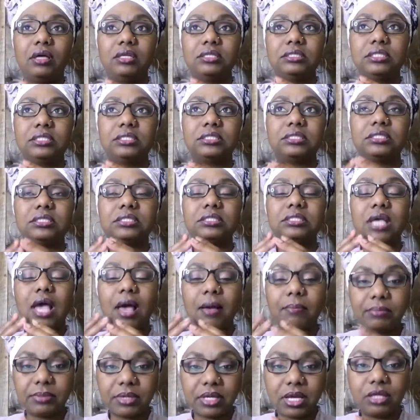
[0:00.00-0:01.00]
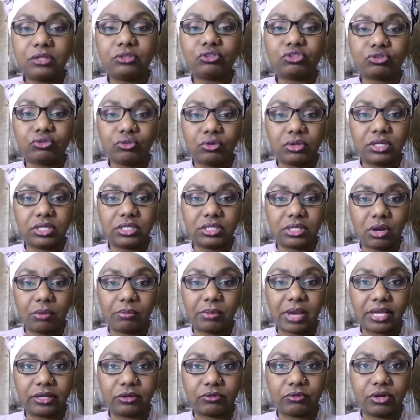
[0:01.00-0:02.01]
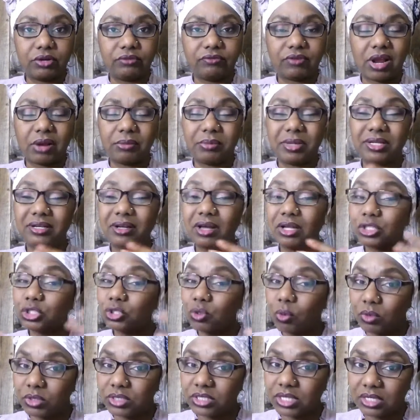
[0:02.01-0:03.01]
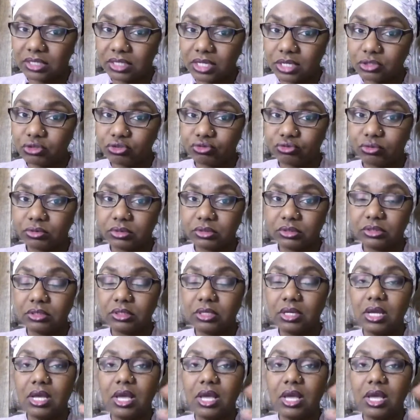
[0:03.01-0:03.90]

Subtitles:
some control in your microenvironment, not total control,